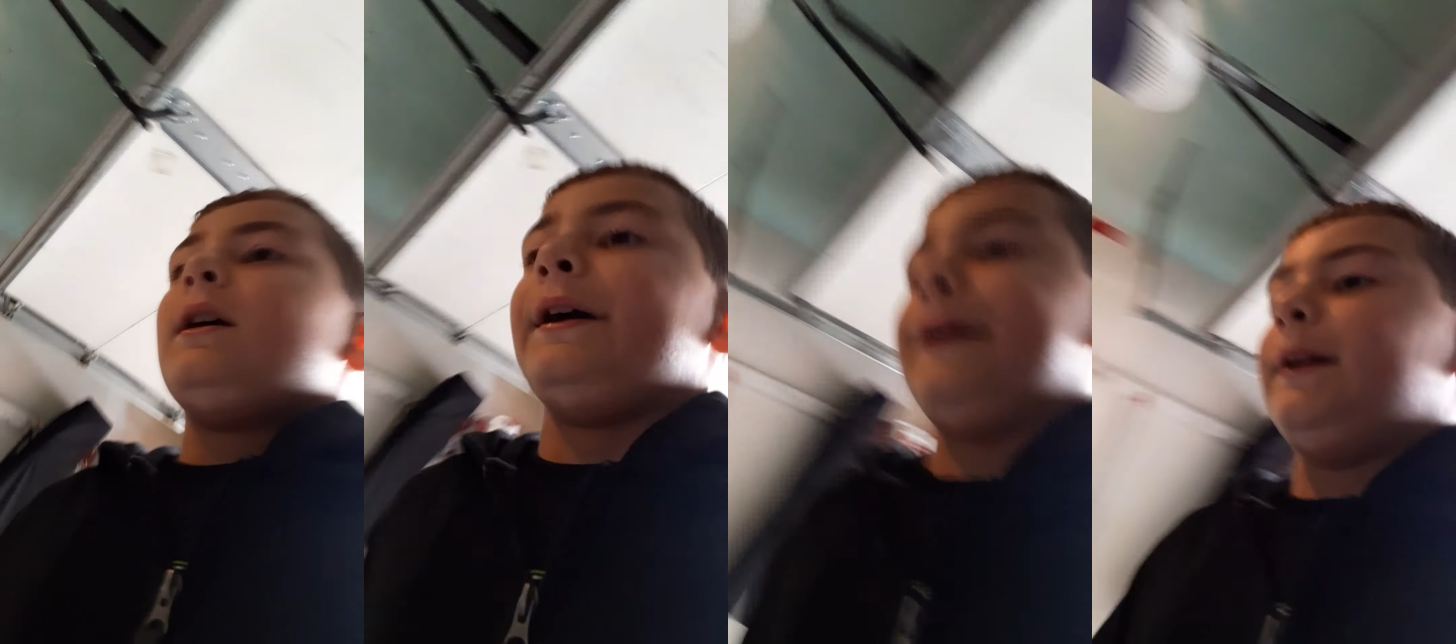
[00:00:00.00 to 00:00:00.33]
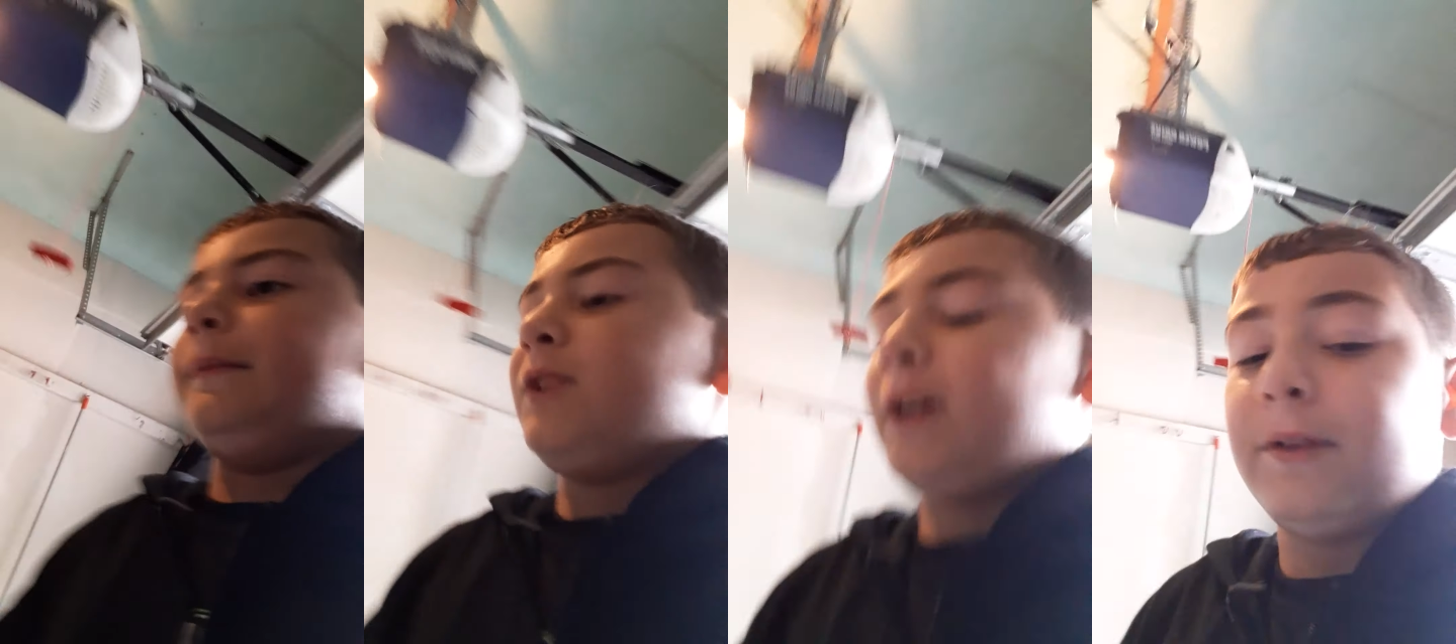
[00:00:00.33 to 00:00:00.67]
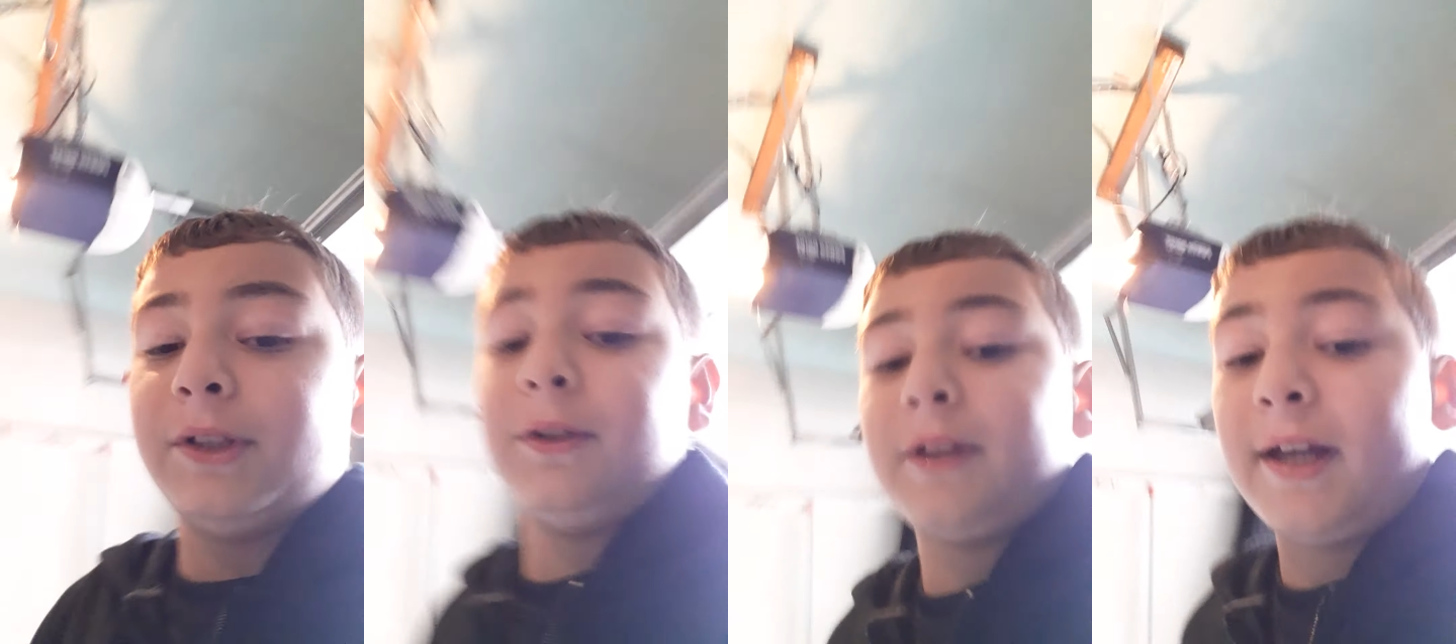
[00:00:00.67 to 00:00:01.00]
And I'm
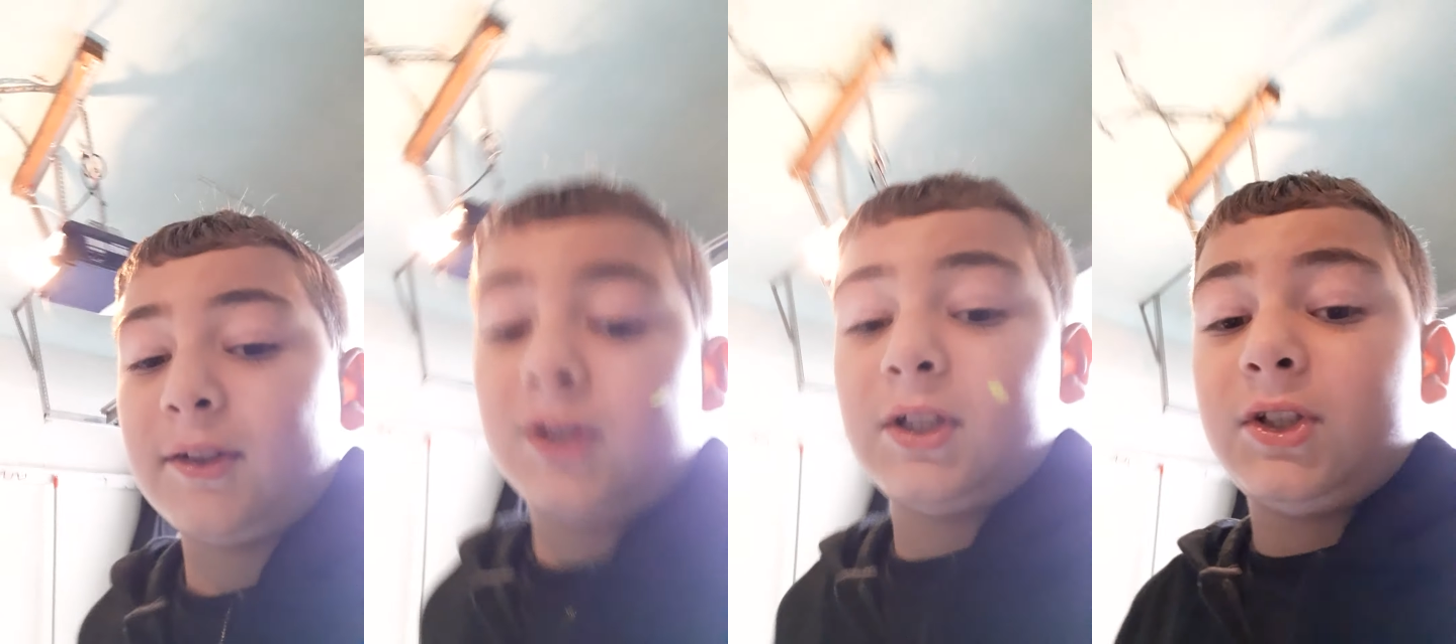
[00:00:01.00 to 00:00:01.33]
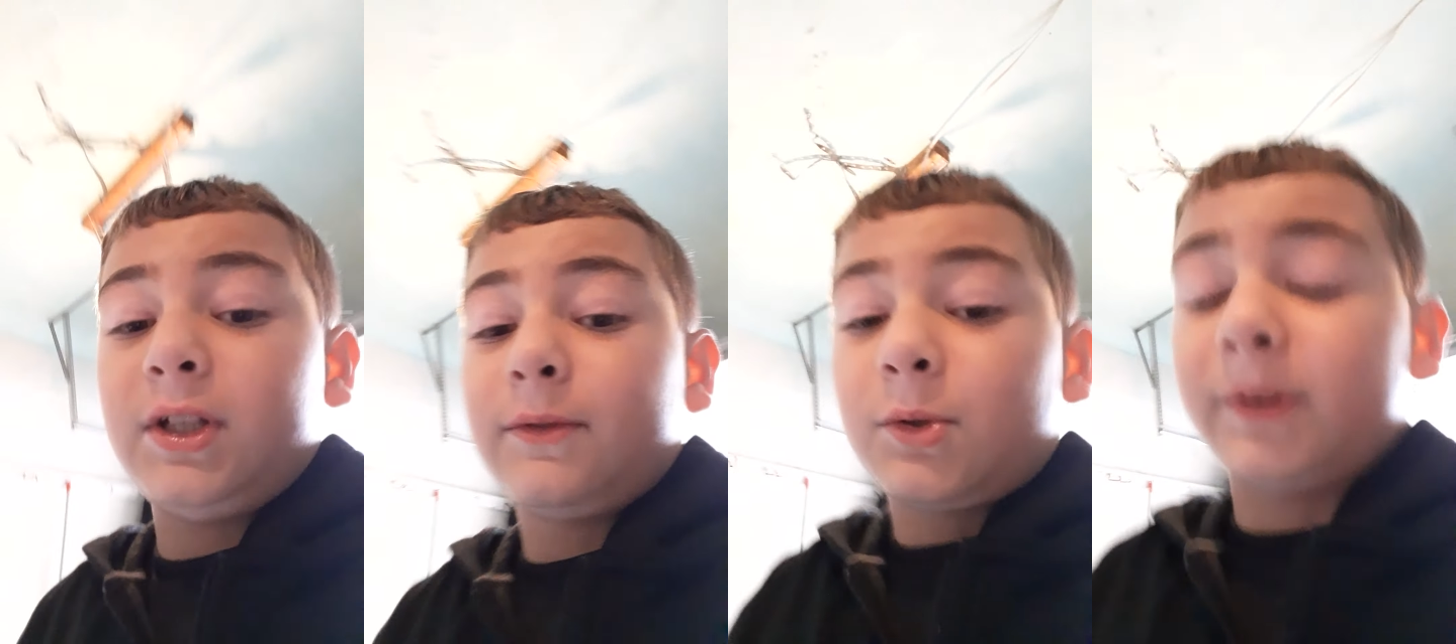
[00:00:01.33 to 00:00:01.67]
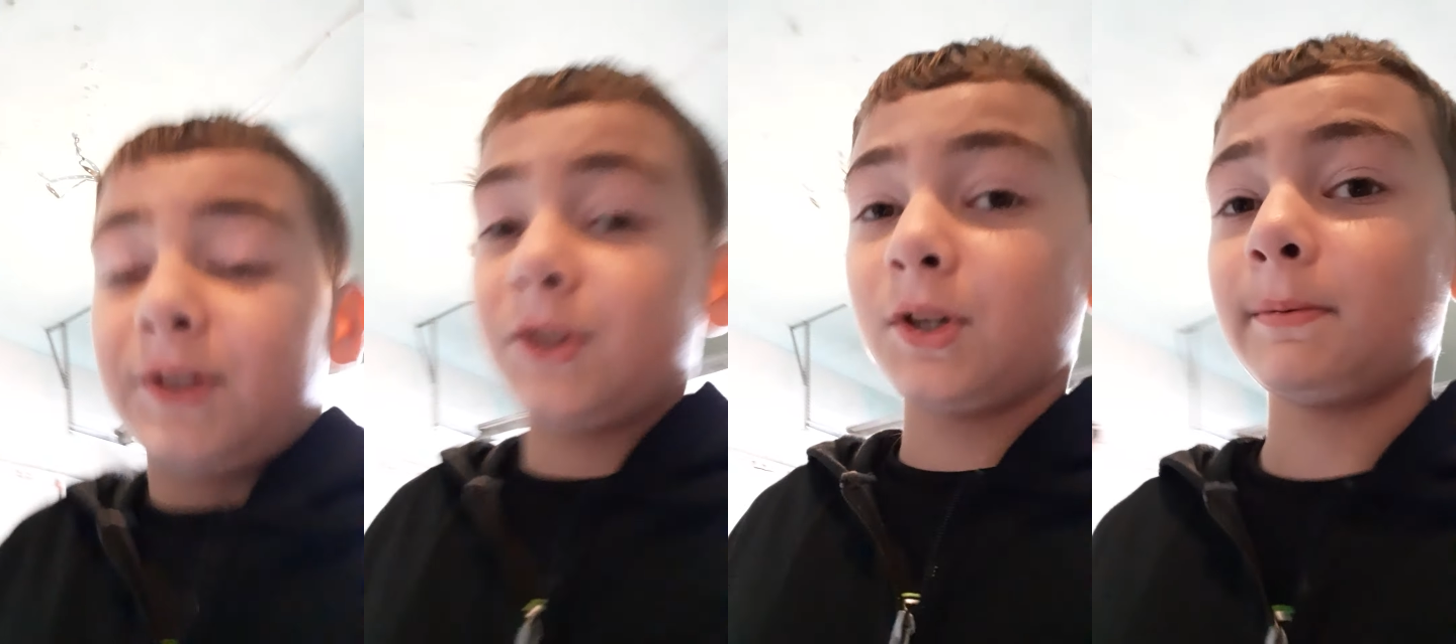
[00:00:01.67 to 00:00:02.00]
telling you, Kansas City Chiefs are
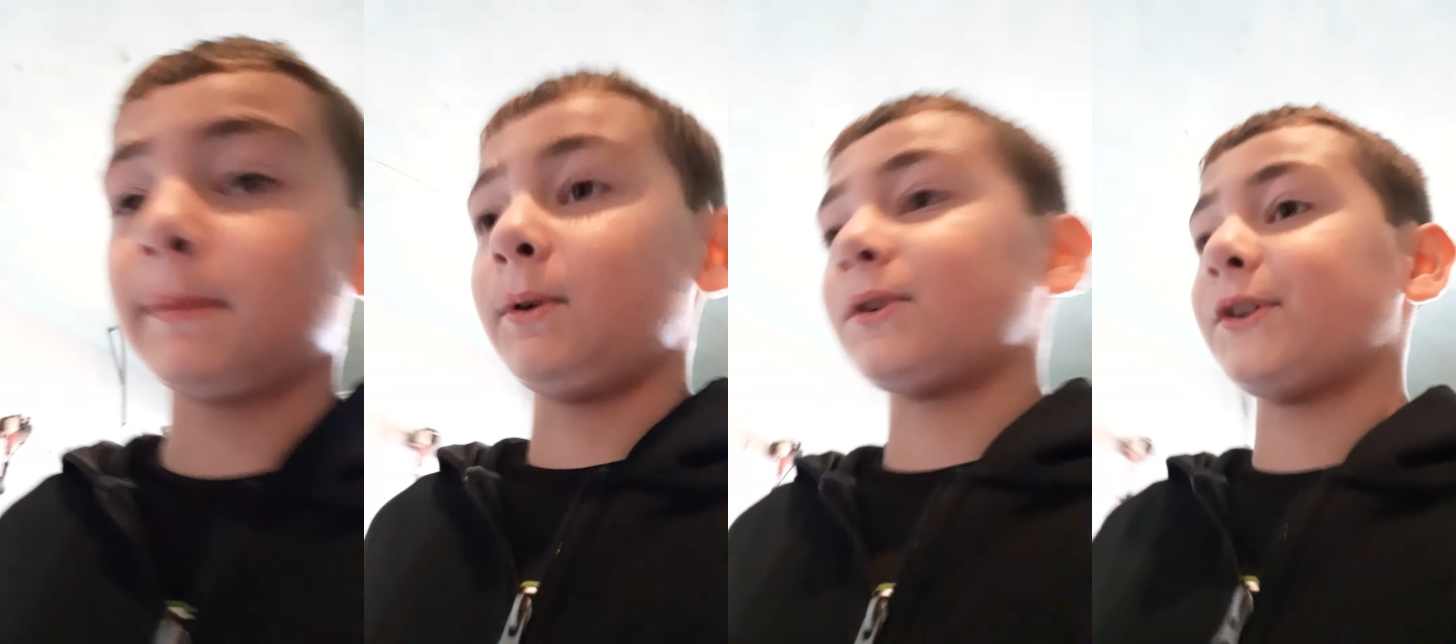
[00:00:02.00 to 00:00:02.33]
winning the Super Bowl.